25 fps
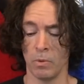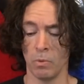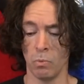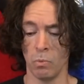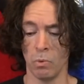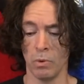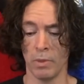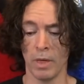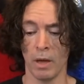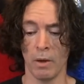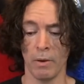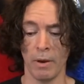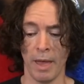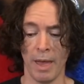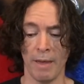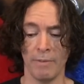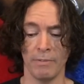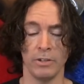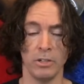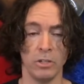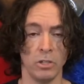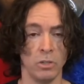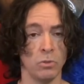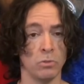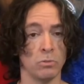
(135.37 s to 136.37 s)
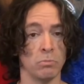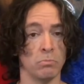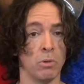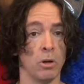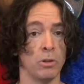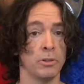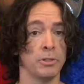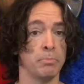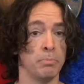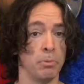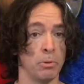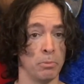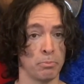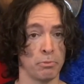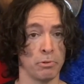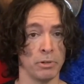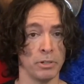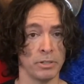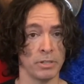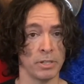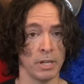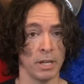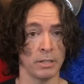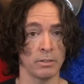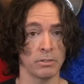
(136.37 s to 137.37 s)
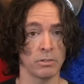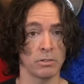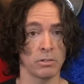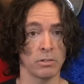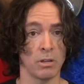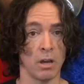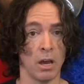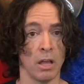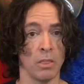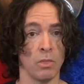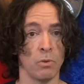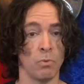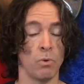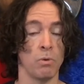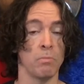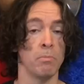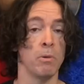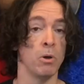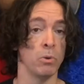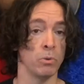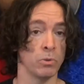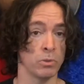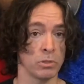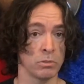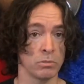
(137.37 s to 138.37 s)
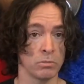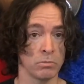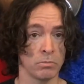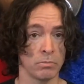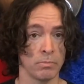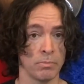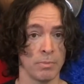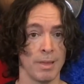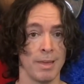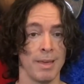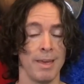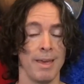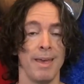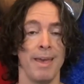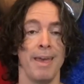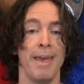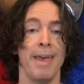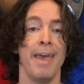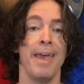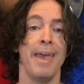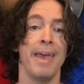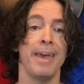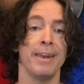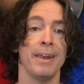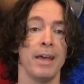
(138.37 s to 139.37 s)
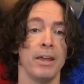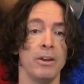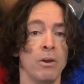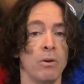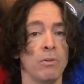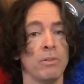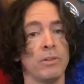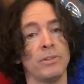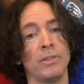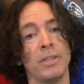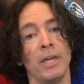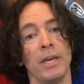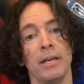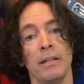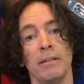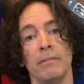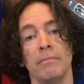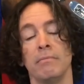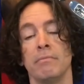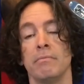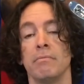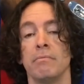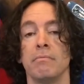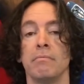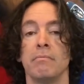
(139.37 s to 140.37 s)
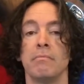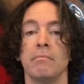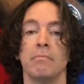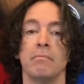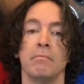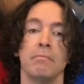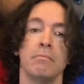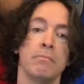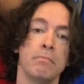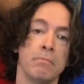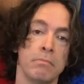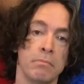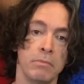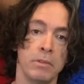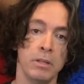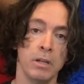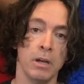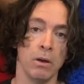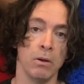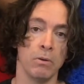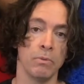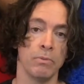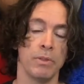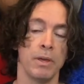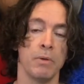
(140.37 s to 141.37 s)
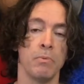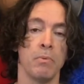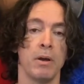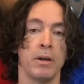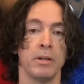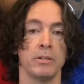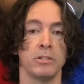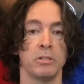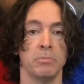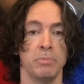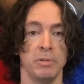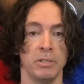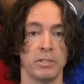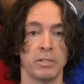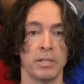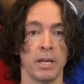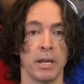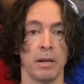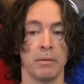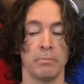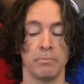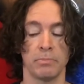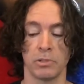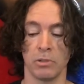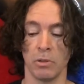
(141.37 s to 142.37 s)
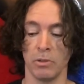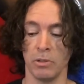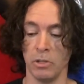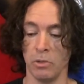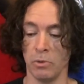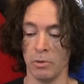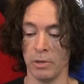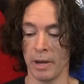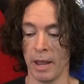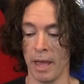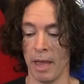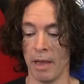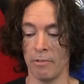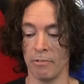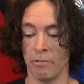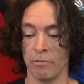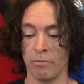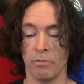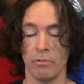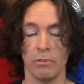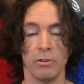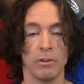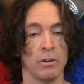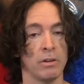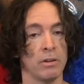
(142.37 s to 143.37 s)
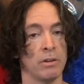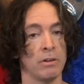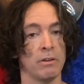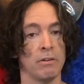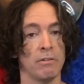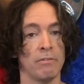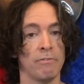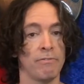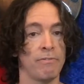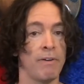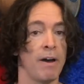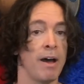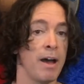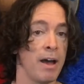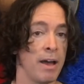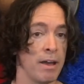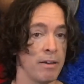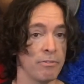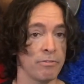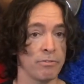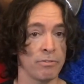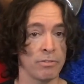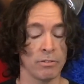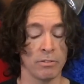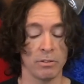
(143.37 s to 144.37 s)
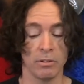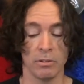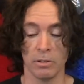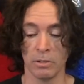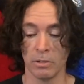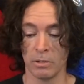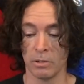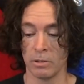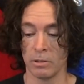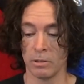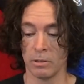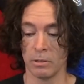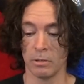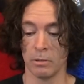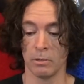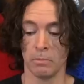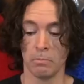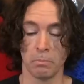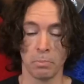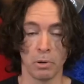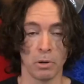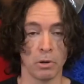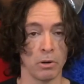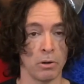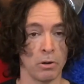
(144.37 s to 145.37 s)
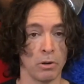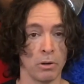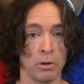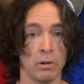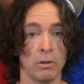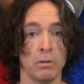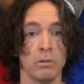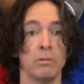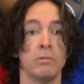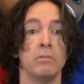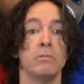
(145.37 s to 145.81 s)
without having to use multiple presets on the remote. And I know that they want it to be set up so that you can have five per,